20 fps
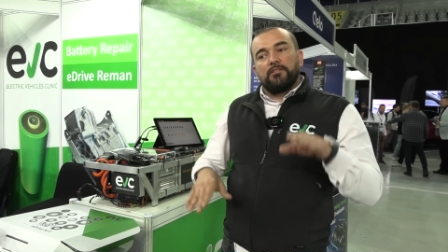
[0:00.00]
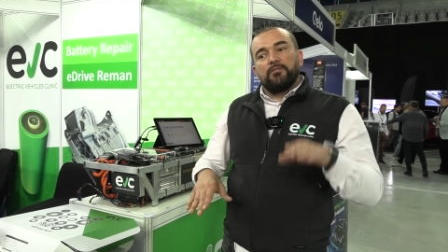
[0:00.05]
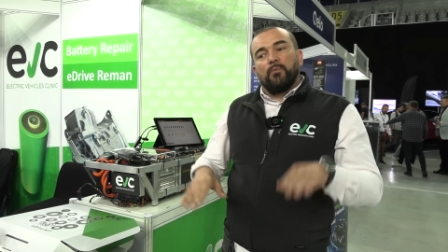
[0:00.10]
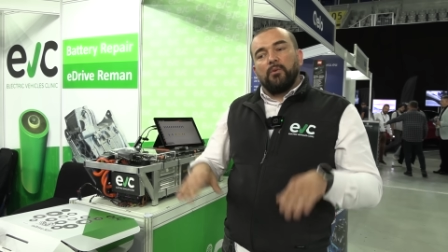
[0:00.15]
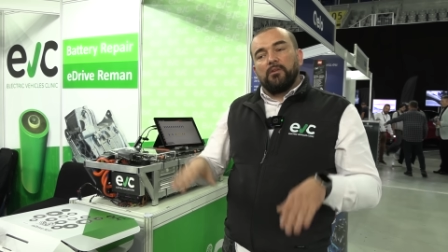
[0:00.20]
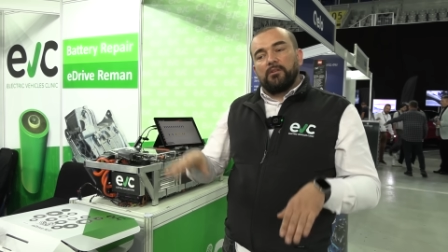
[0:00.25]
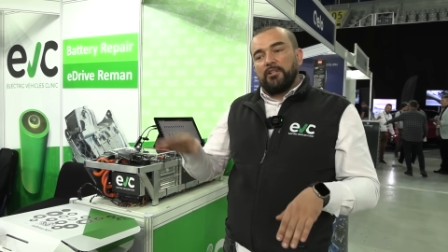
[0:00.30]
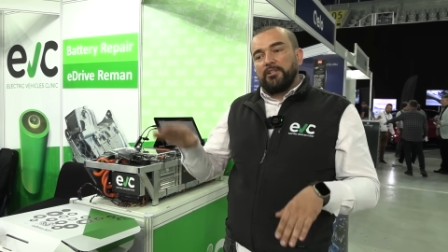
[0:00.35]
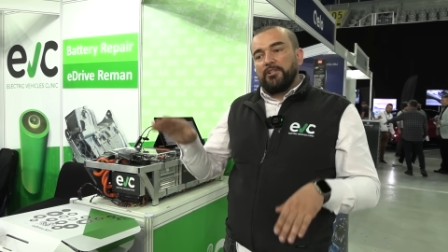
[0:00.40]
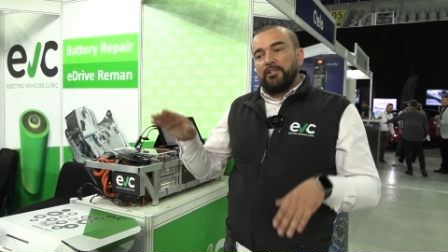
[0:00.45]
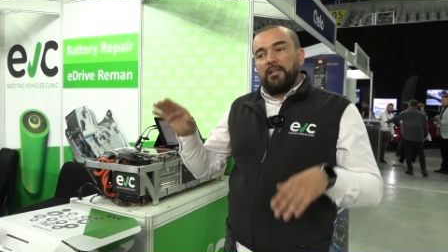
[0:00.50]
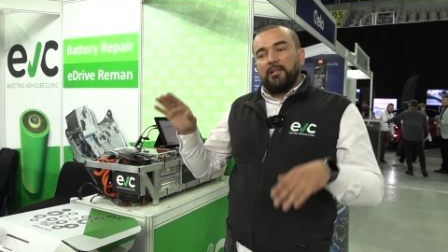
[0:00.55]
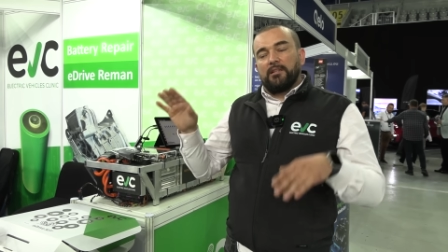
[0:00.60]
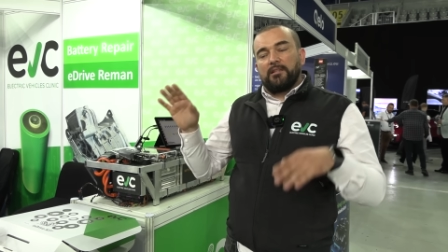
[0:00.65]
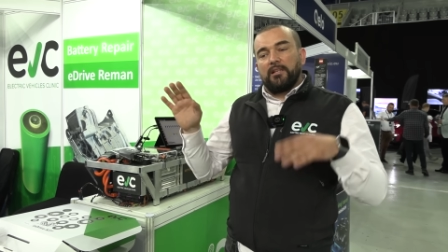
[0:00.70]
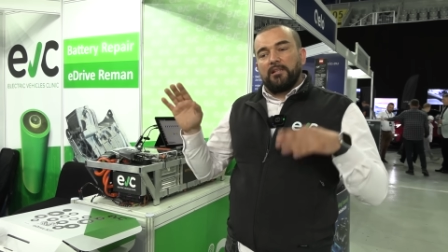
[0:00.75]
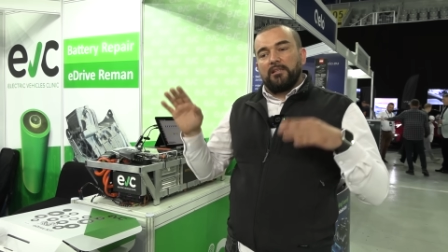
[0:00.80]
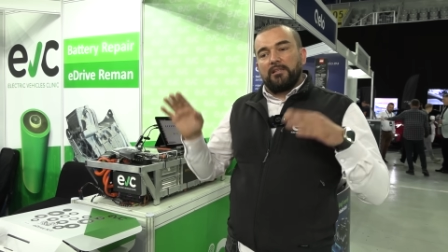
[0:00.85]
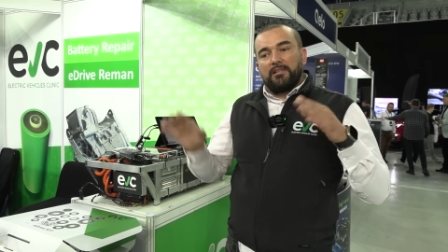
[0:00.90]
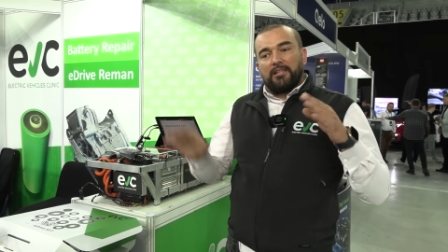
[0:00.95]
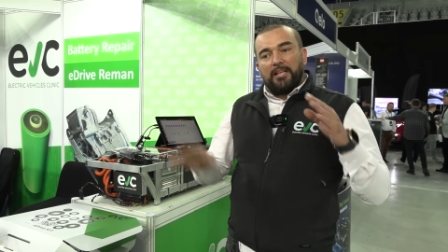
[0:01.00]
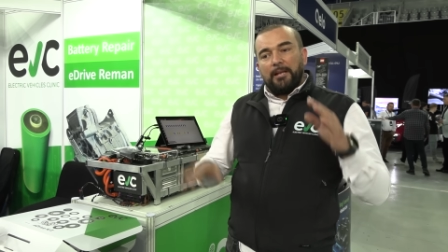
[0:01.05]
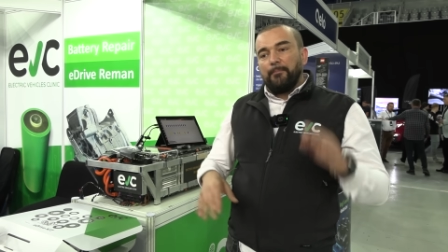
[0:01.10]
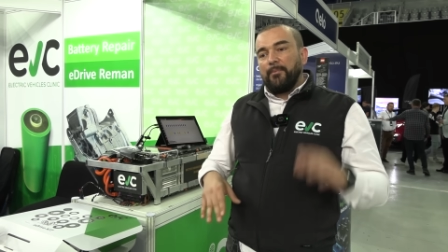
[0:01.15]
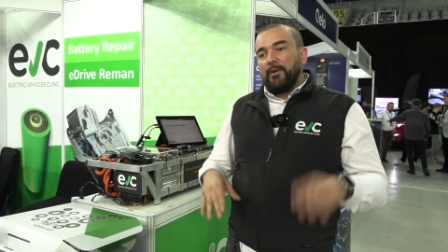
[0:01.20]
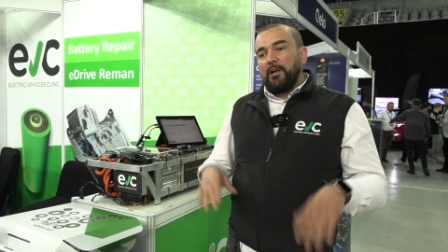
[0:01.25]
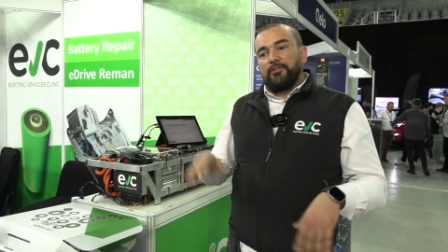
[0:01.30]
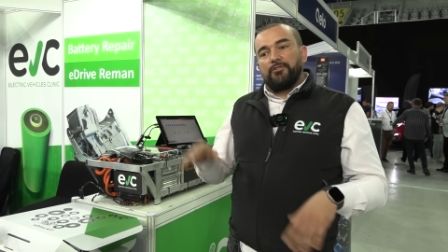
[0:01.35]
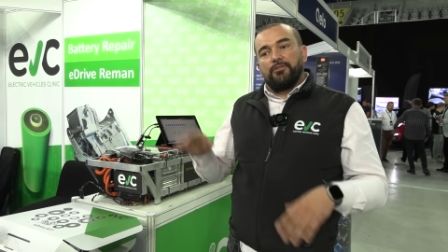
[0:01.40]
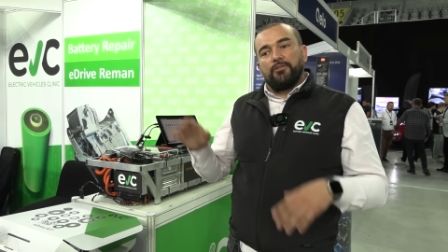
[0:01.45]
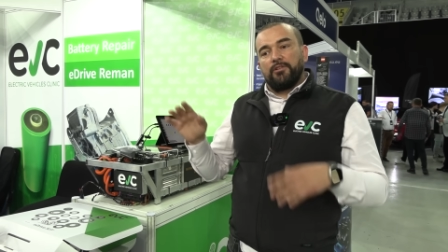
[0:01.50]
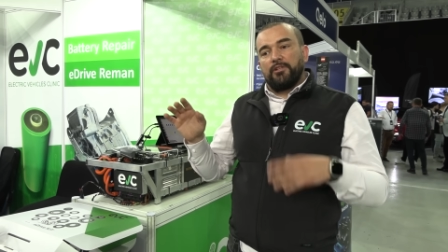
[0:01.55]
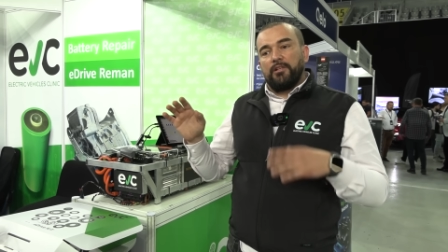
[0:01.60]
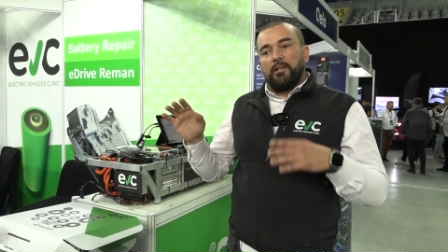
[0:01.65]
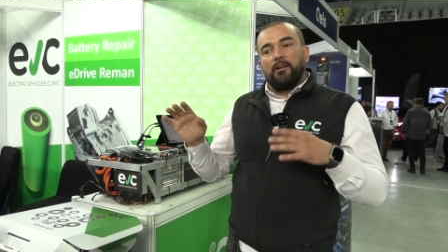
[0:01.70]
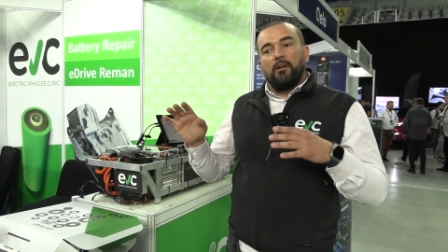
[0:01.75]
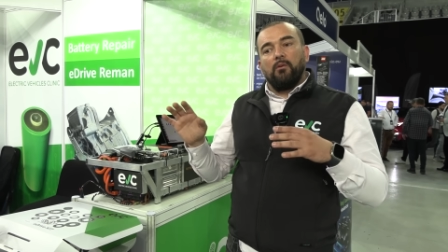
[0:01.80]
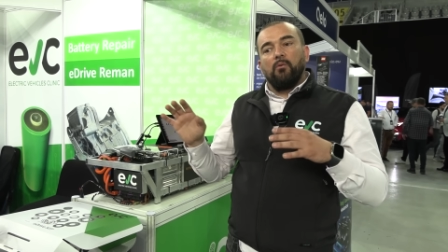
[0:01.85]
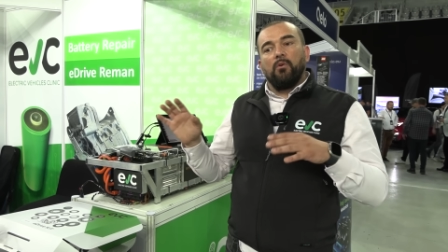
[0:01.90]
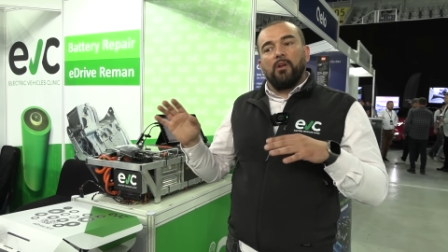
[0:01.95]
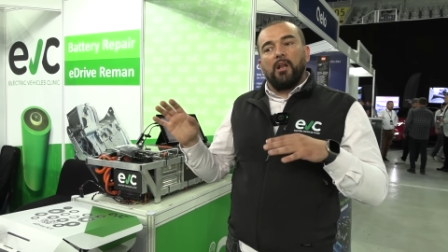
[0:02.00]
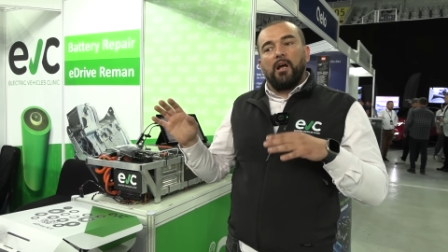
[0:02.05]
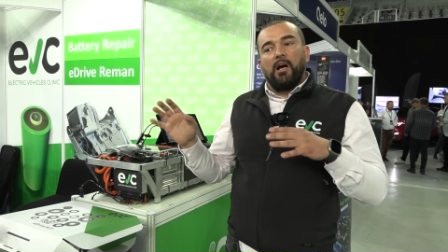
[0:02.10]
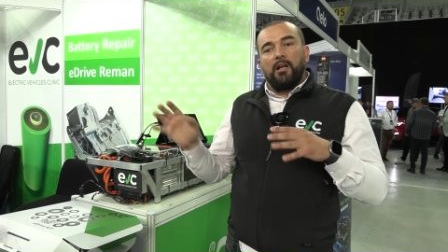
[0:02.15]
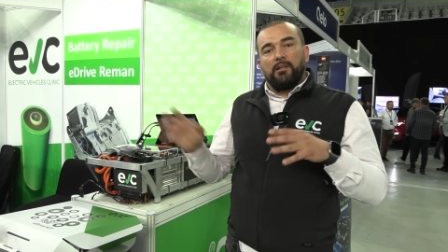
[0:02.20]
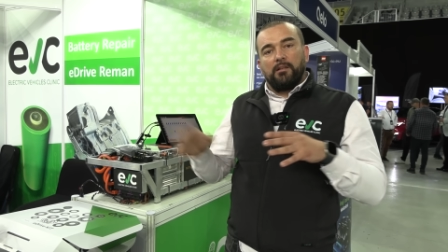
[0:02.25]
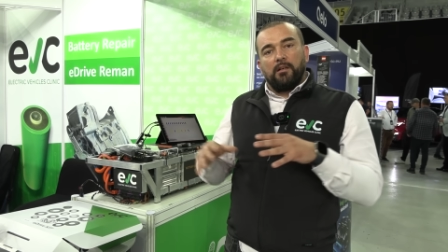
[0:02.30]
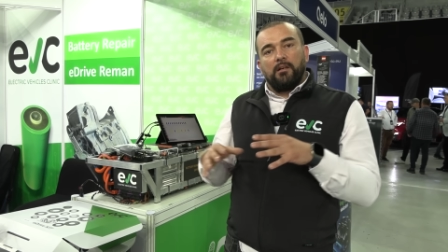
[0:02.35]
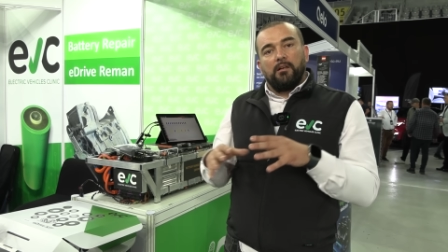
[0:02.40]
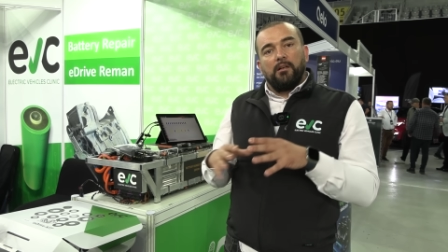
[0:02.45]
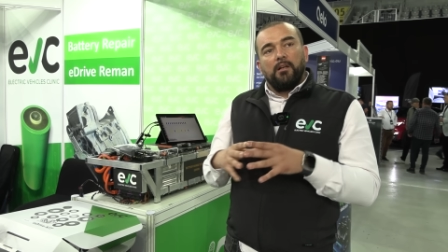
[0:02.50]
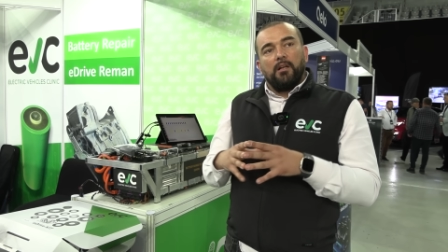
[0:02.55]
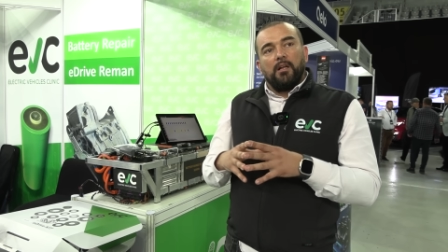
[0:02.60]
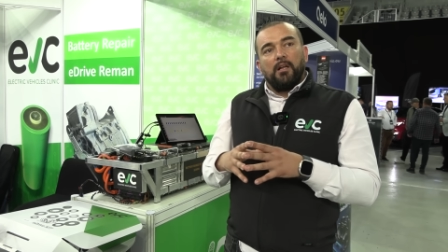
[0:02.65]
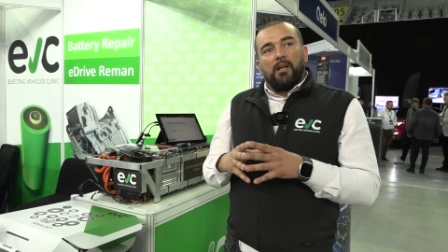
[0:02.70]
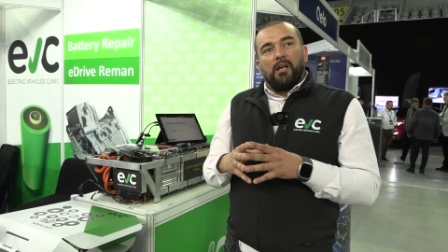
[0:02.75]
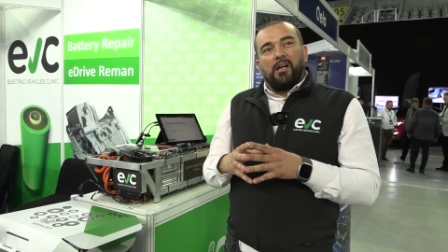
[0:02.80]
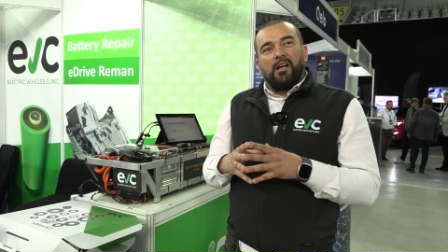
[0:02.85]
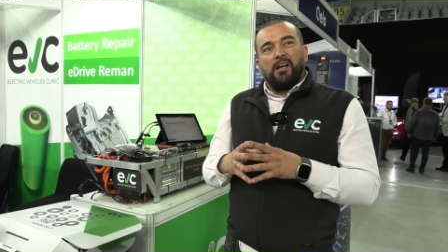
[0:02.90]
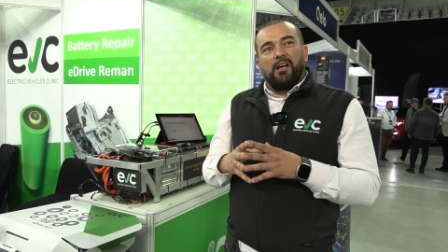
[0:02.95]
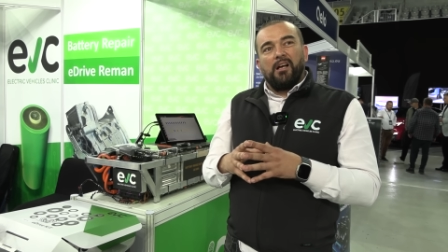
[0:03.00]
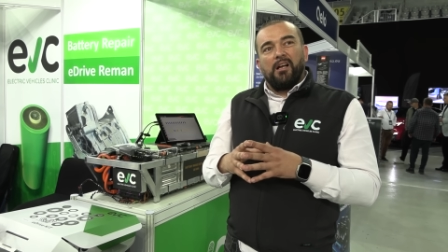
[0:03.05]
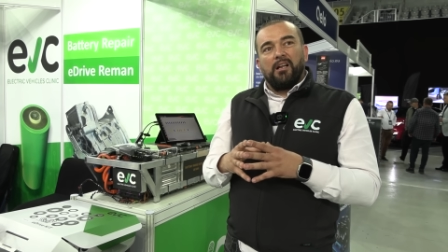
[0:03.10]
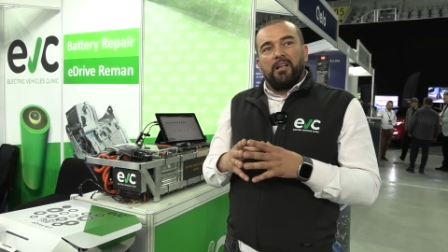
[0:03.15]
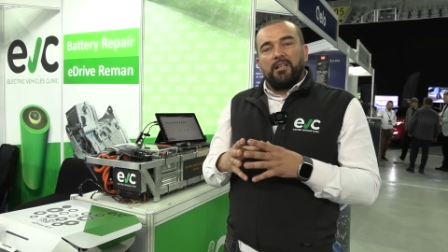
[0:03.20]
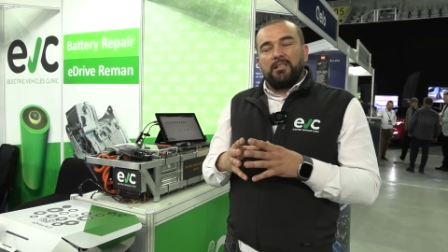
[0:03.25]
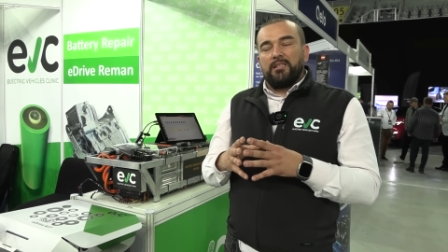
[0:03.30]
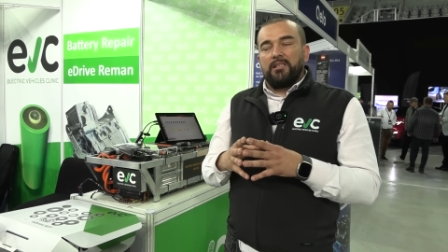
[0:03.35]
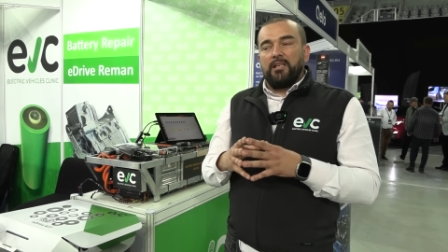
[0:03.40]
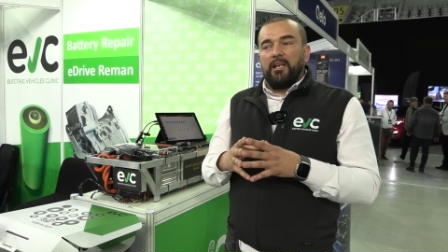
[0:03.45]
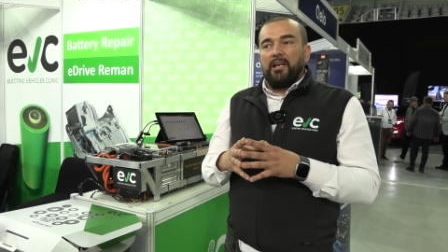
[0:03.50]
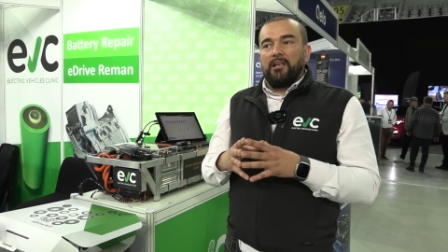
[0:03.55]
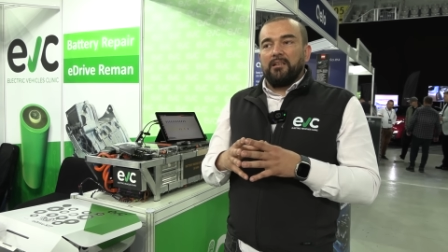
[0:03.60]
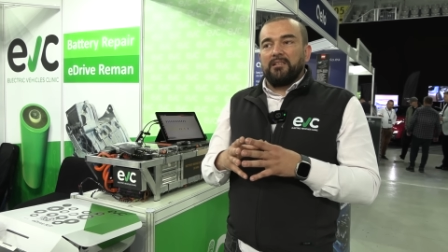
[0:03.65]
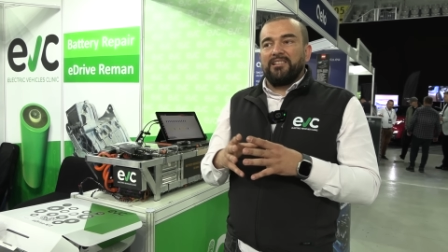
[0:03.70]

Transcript: voltage deltas, temperatures, and all other, uh, let's say,